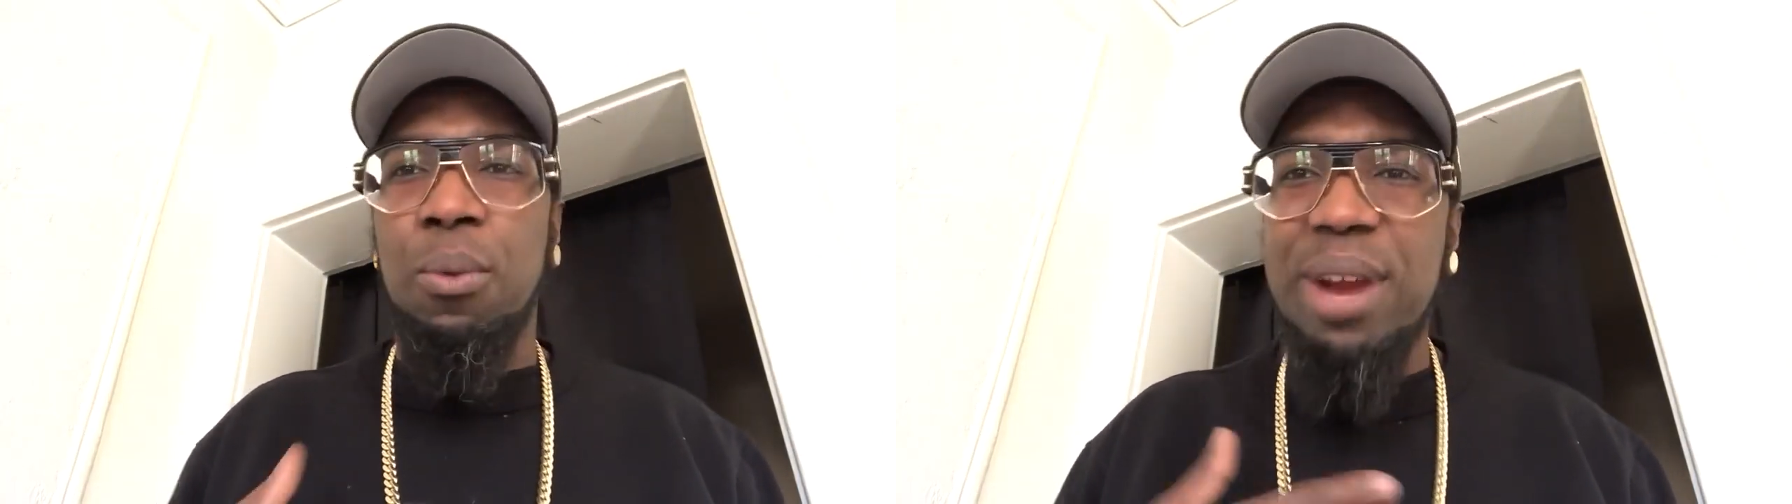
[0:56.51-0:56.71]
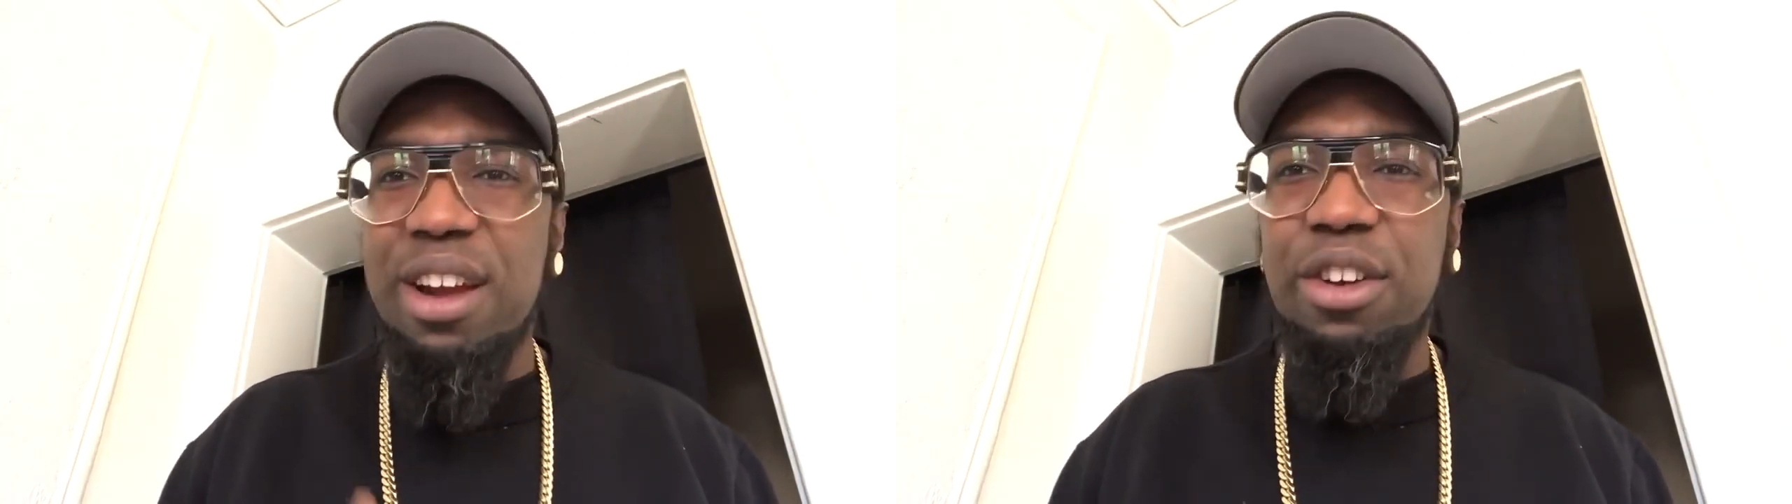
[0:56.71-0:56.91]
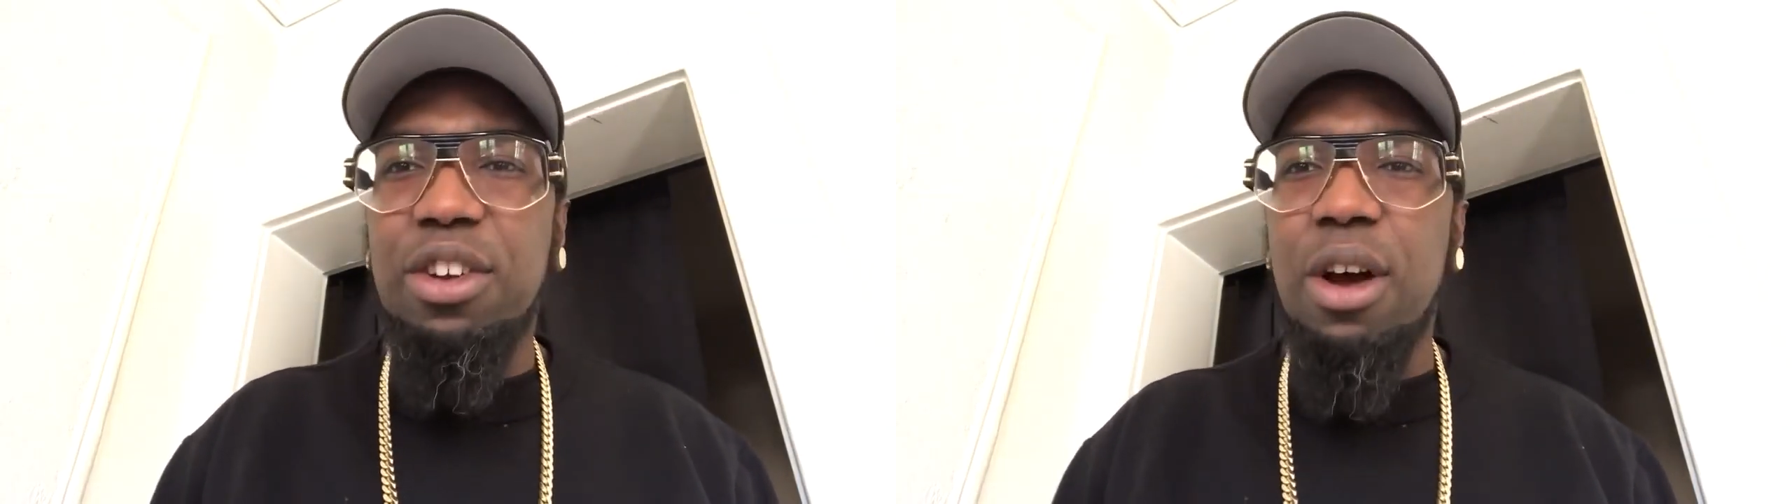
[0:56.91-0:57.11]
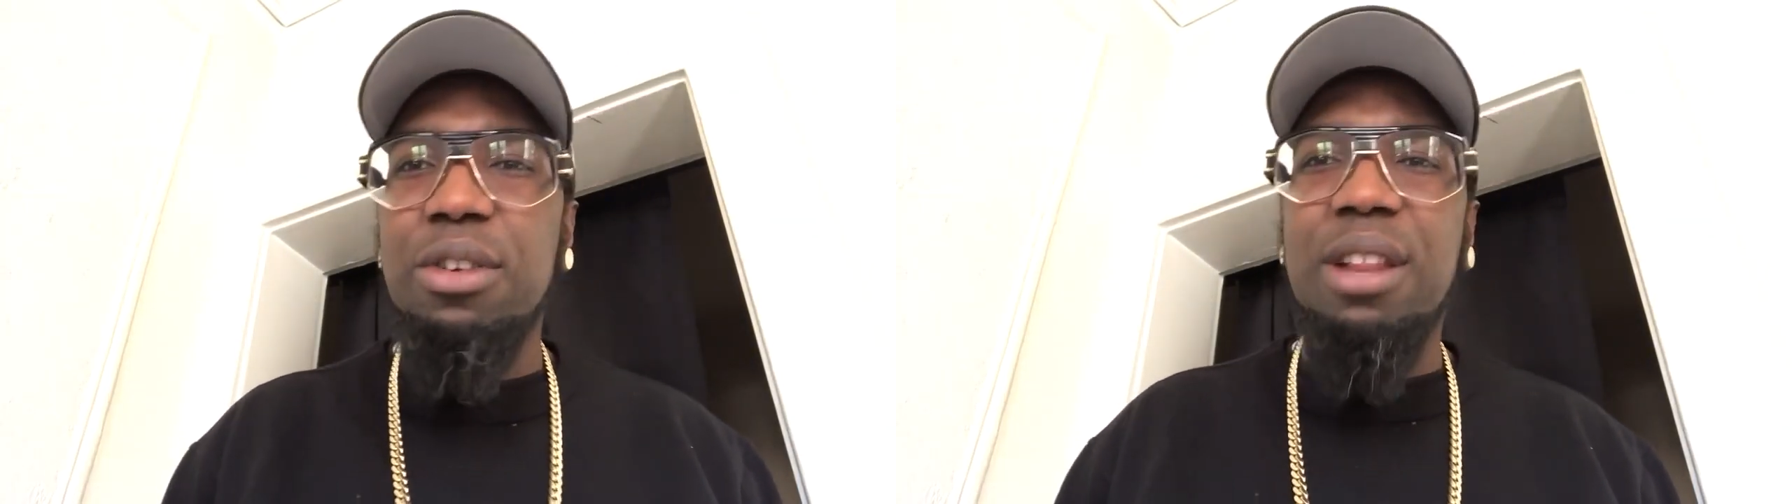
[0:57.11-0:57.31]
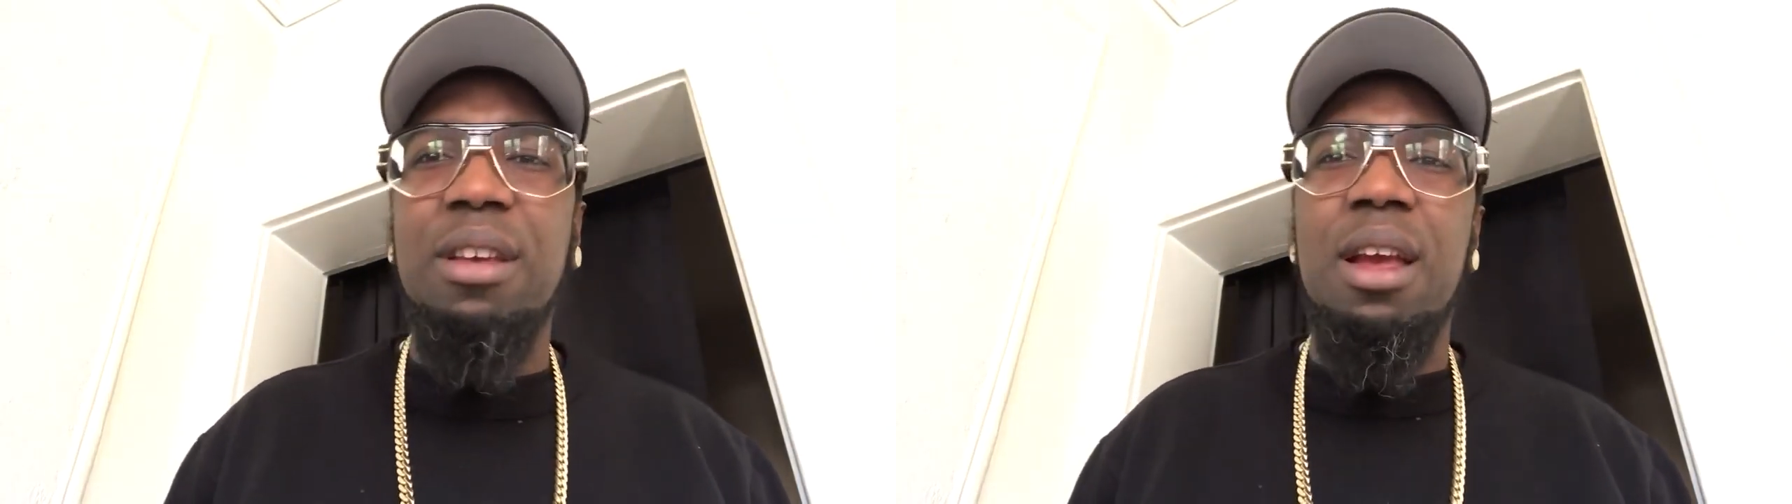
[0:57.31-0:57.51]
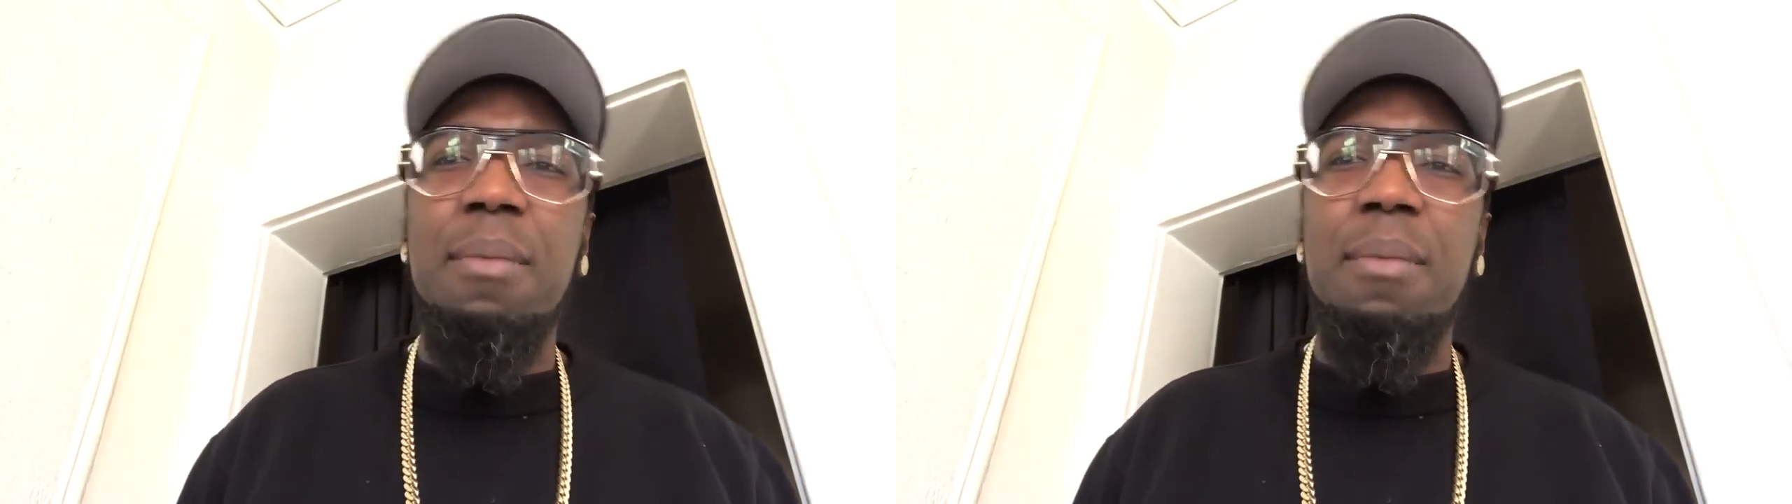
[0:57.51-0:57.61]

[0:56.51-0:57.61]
a reader told you this?